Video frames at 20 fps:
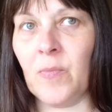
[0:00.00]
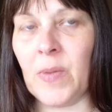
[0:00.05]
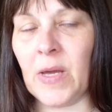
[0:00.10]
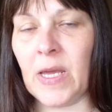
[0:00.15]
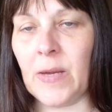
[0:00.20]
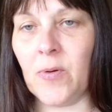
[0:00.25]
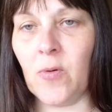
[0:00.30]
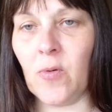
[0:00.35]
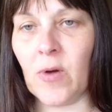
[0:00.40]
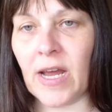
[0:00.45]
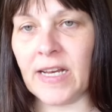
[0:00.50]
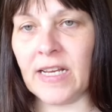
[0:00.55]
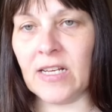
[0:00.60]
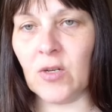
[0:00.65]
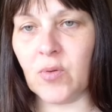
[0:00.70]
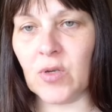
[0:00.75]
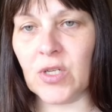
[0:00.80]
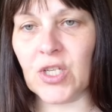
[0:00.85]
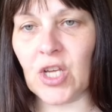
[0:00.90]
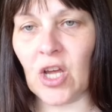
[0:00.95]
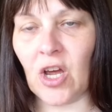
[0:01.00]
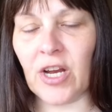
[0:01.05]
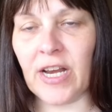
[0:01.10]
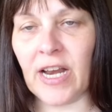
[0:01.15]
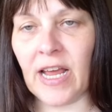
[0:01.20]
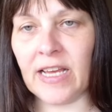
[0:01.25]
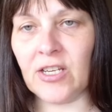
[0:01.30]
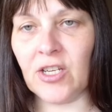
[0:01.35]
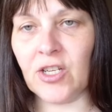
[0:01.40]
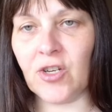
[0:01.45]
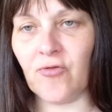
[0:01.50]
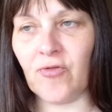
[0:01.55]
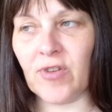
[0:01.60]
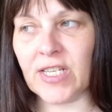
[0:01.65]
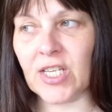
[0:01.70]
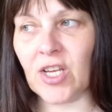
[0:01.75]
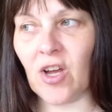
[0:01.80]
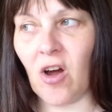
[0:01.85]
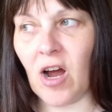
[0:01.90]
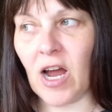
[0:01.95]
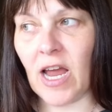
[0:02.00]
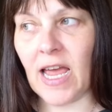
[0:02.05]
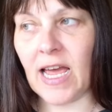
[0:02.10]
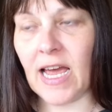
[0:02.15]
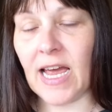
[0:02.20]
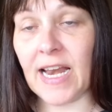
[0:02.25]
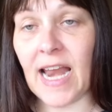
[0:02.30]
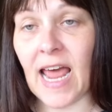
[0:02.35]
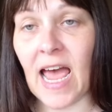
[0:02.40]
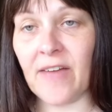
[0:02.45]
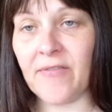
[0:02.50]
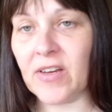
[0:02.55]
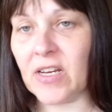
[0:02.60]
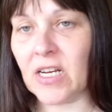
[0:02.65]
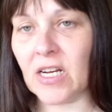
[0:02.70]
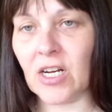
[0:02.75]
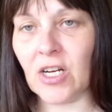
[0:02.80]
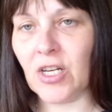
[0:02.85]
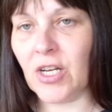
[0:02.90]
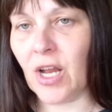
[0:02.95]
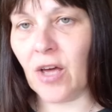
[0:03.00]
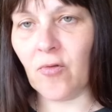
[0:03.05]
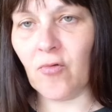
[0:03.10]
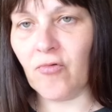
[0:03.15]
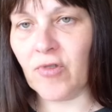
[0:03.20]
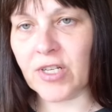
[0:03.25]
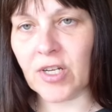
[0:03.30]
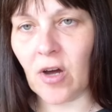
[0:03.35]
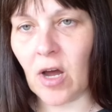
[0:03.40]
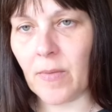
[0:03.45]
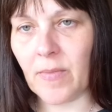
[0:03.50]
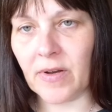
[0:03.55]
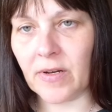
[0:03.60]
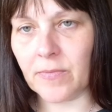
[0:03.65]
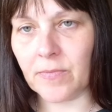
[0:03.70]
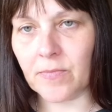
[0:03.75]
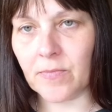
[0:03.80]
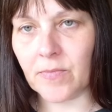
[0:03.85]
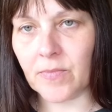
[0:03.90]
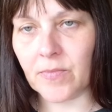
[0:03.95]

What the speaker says: people getting to a certain age to retire and having no retirement.